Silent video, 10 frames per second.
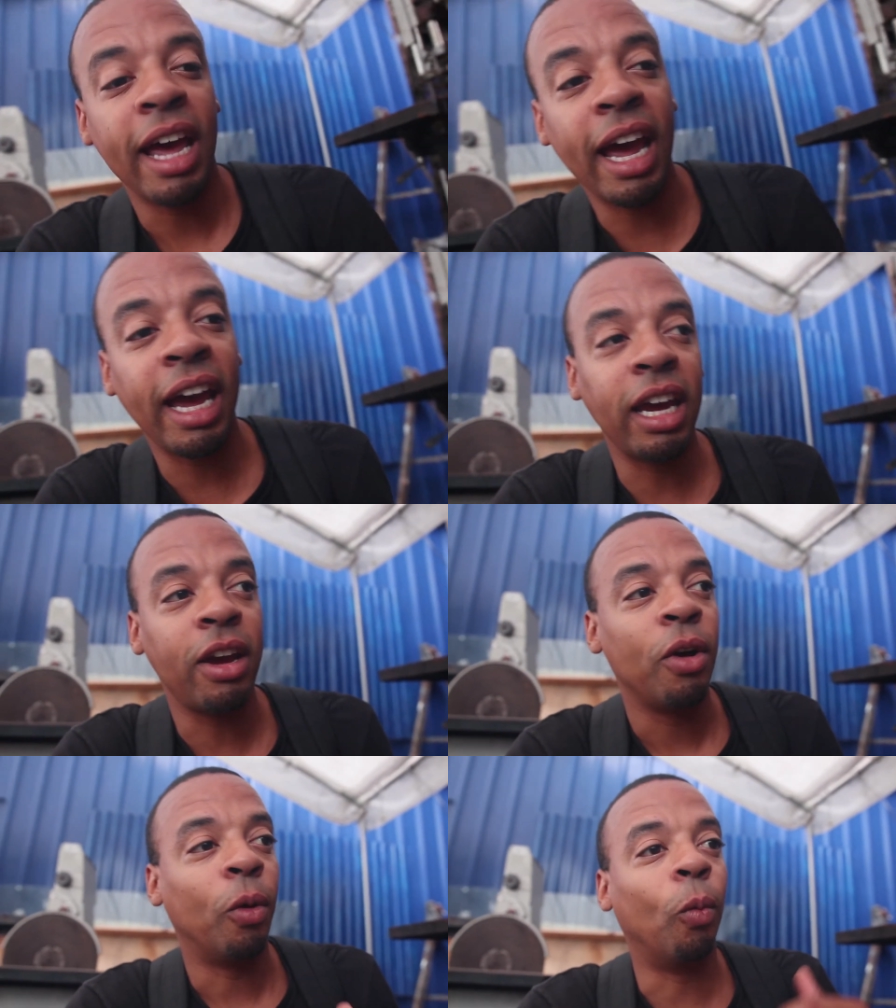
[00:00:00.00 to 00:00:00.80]
a
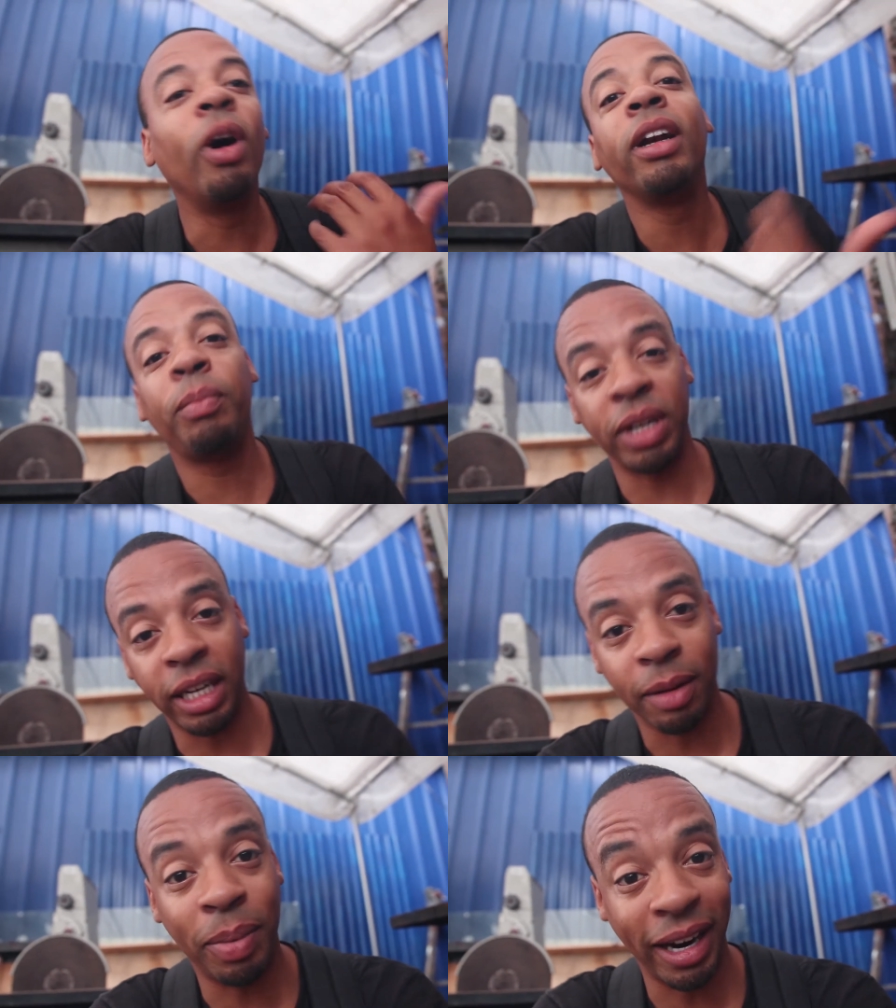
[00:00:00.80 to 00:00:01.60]

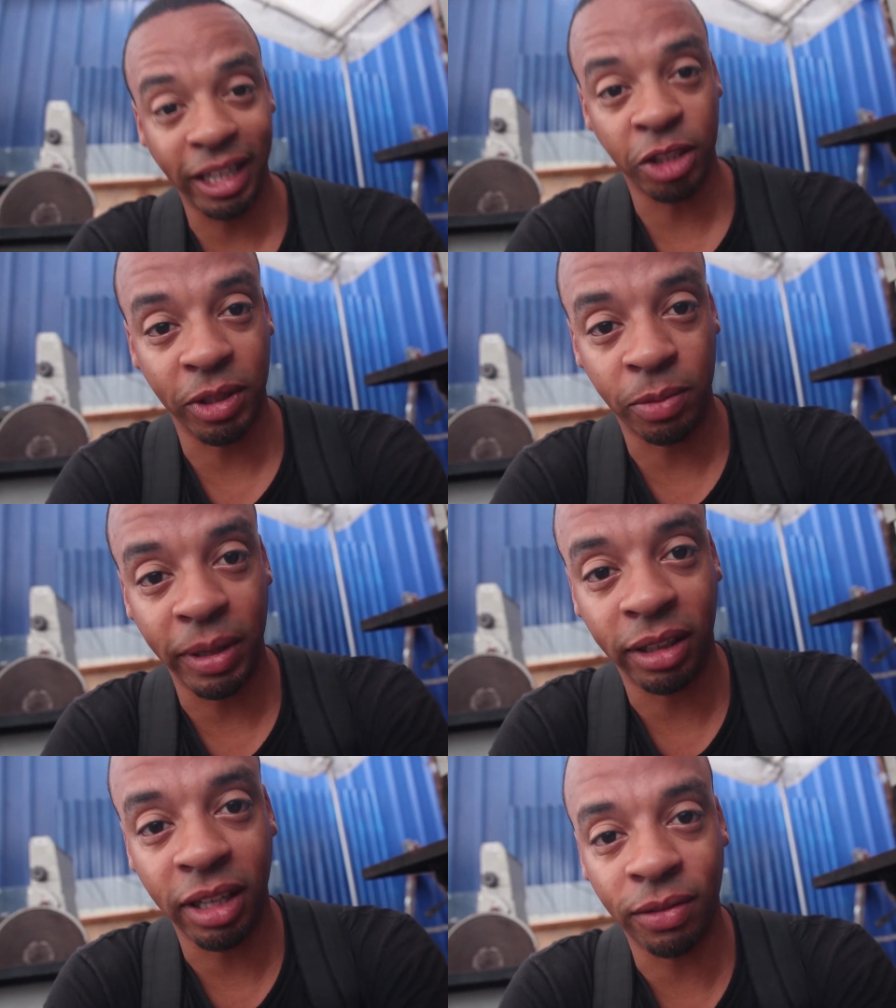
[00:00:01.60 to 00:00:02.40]
wannabe pilot's
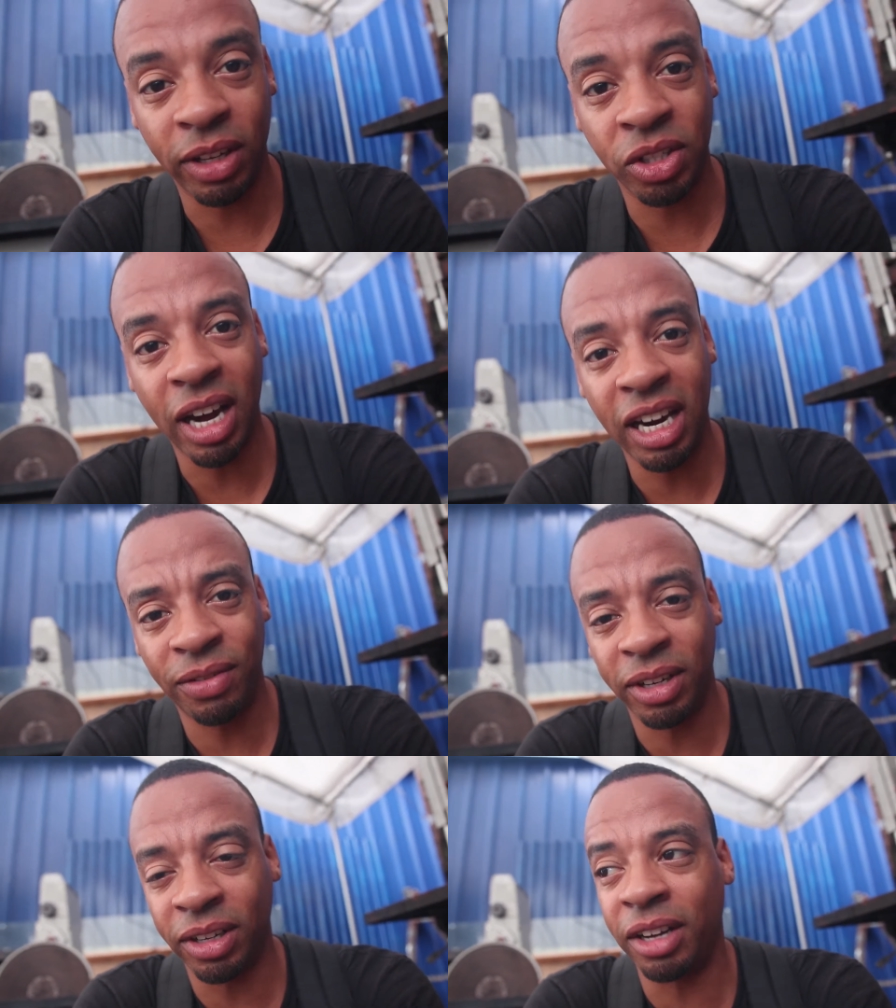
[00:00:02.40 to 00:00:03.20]
perspective, it's kind
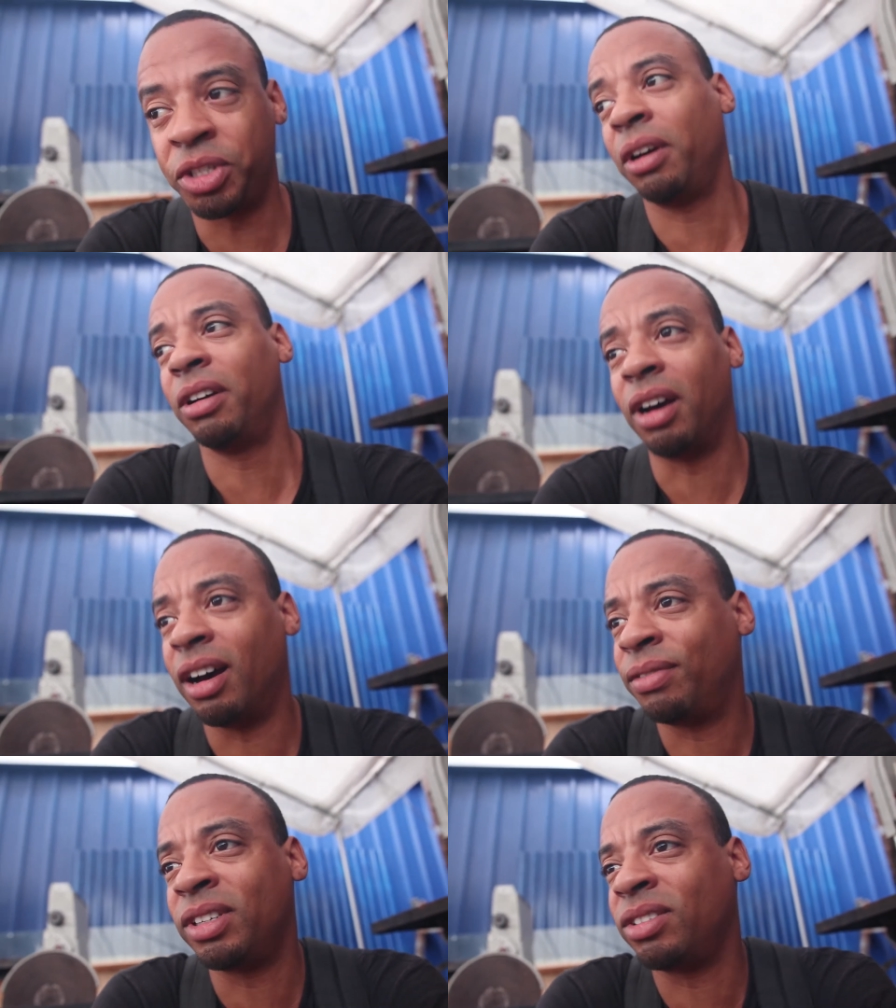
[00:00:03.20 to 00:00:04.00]
of a, a
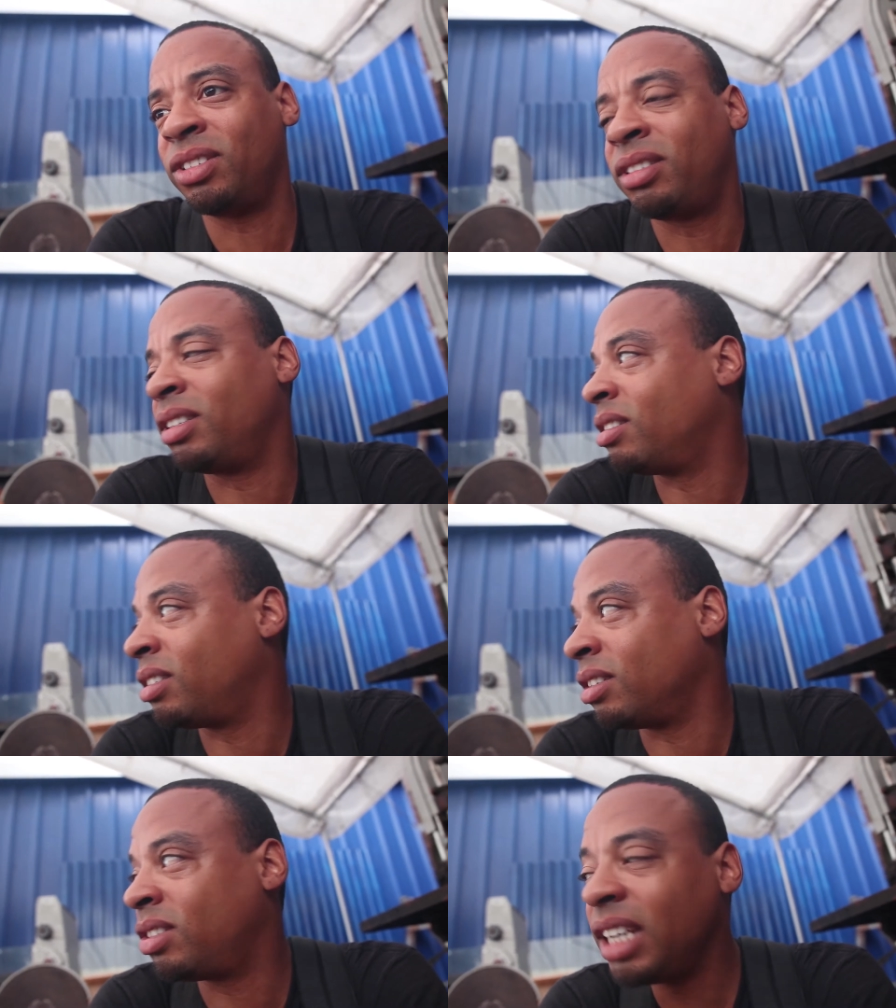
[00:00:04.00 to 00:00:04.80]
turnoff to, to,
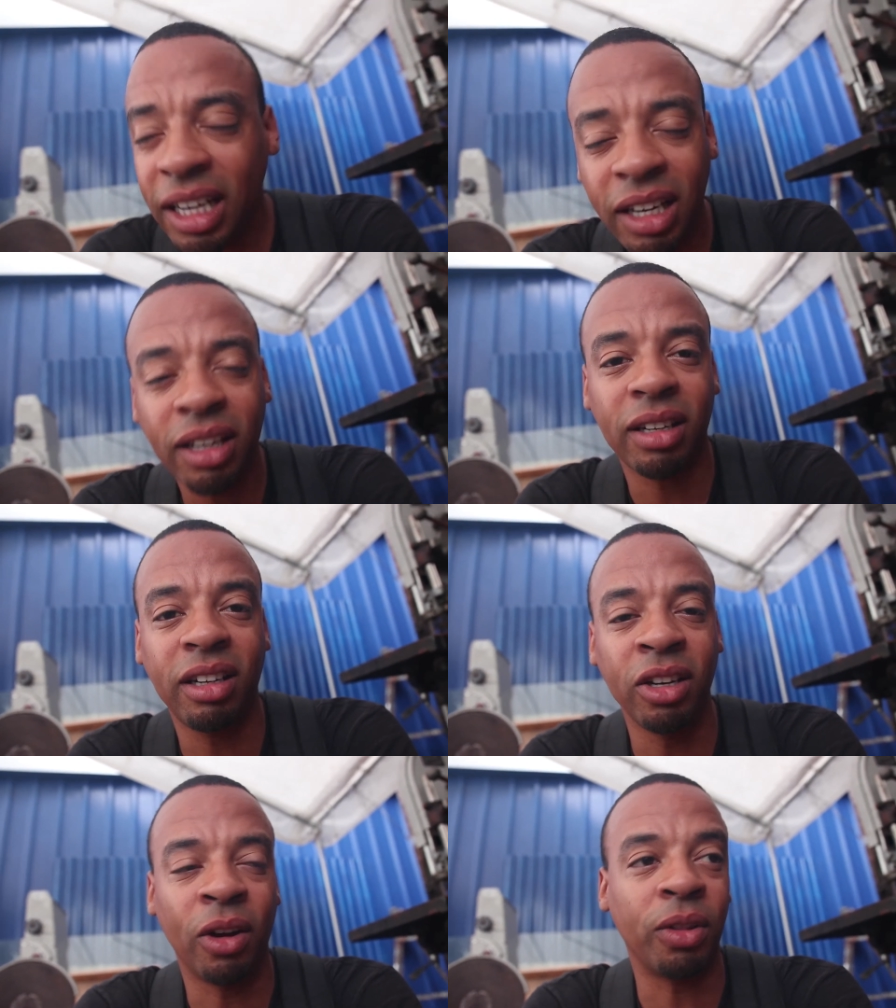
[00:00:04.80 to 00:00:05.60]
to see,
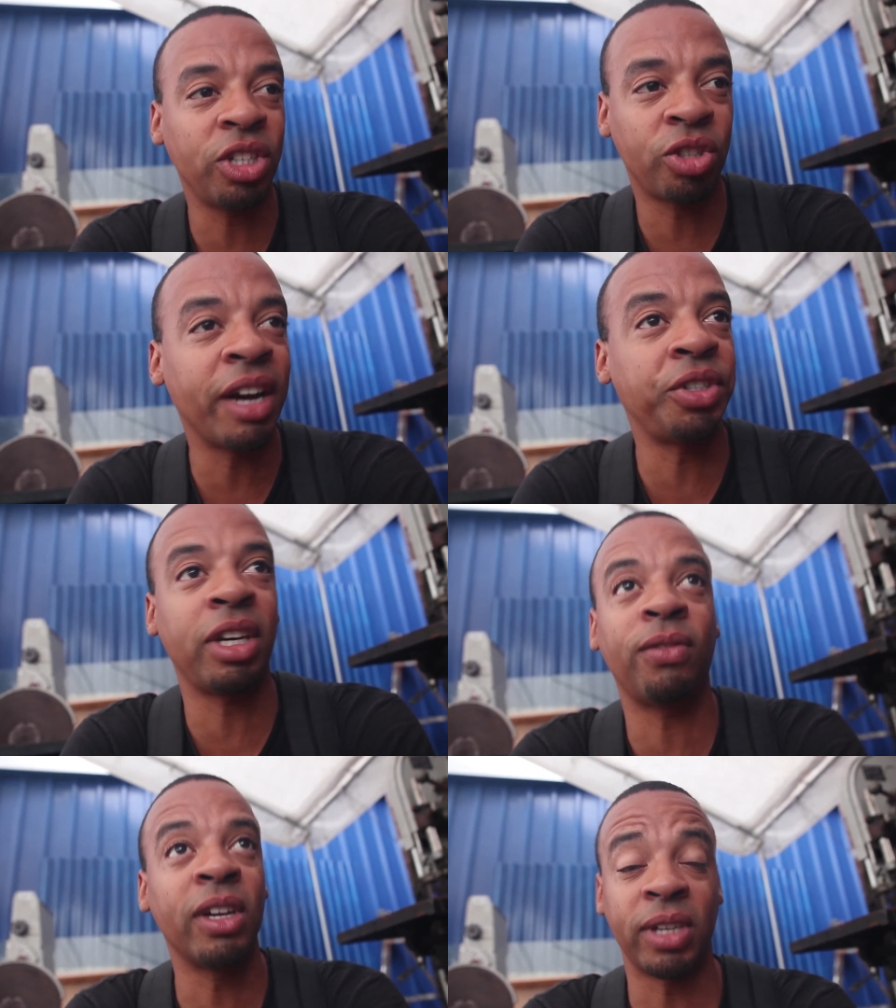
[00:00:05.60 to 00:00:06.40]
you know, these tragic
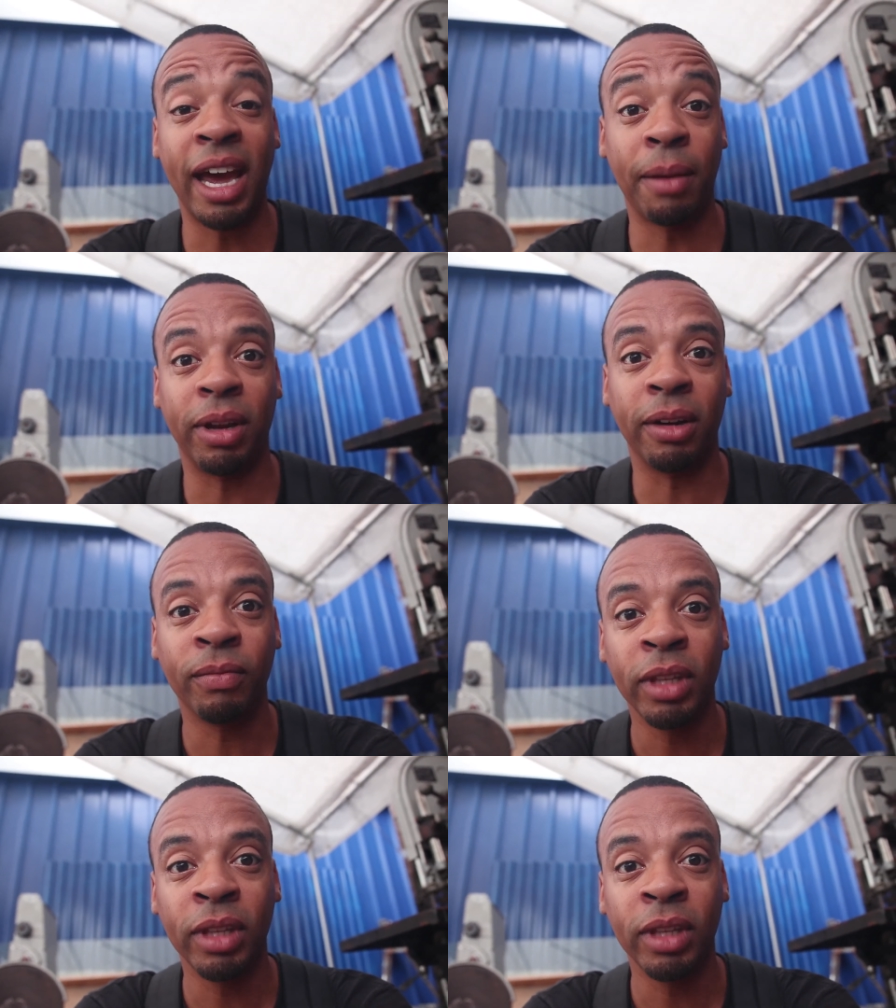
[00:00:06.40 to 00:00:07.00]
events happen.